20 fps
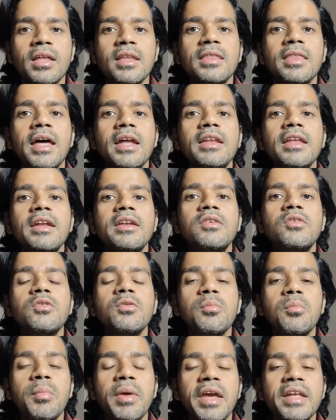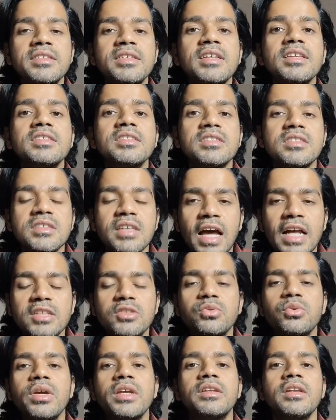that it remains
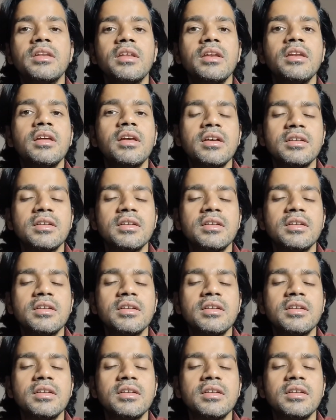saturated and